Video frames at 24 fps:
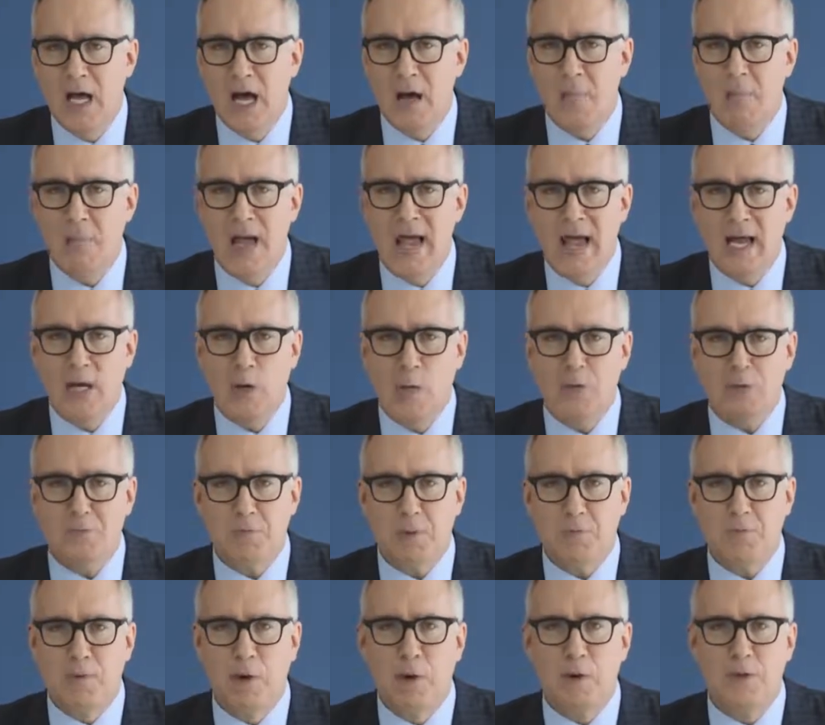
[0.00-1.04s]
A man who has
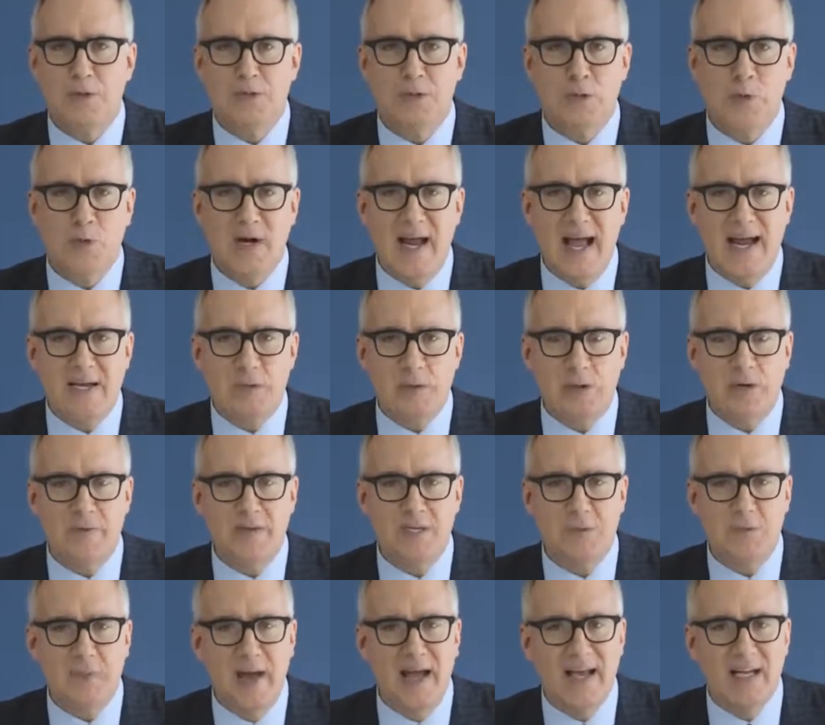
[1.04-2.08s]
proposed to enact all
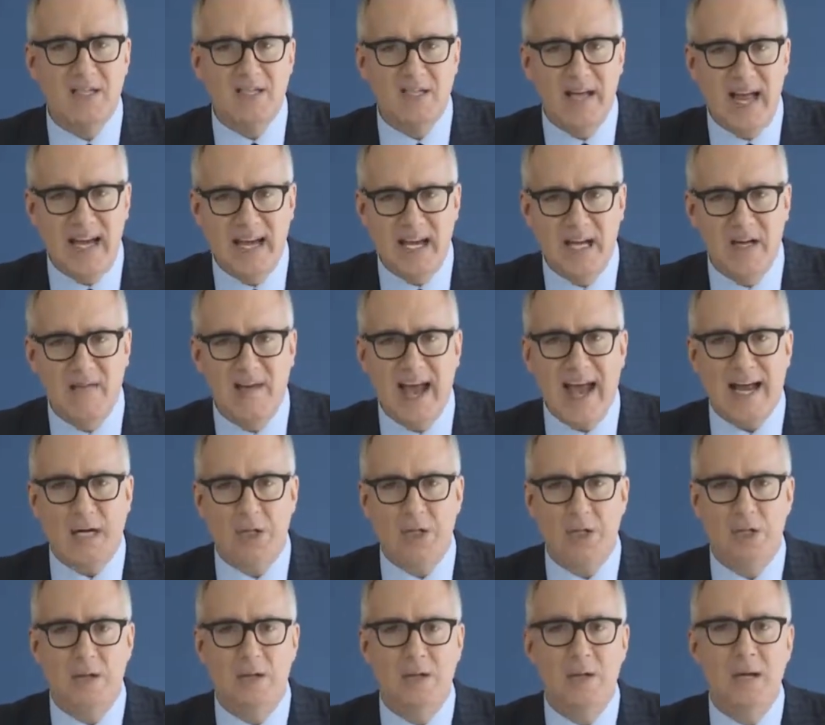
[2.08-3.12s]
this by executive
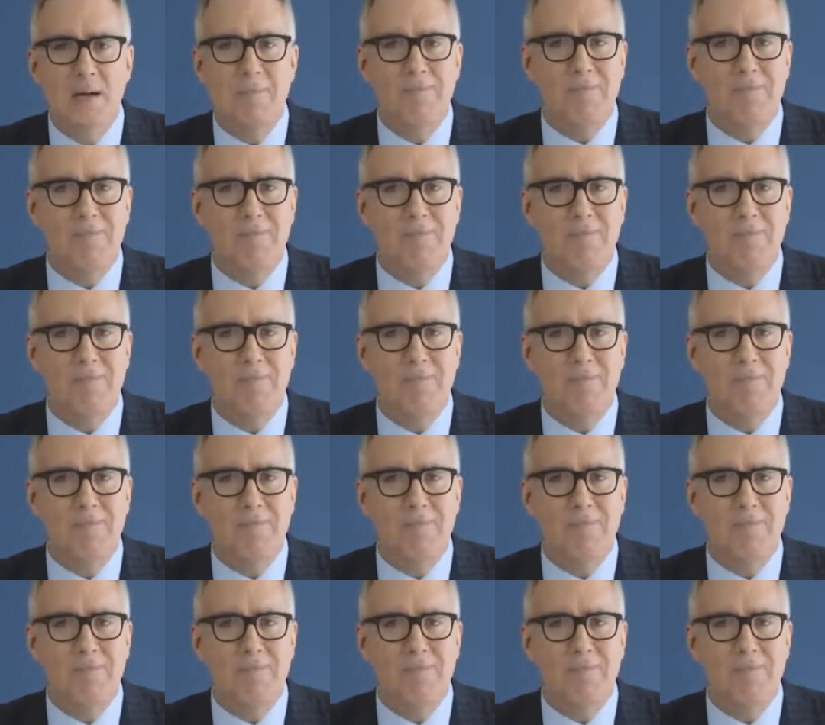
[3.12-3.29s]
action,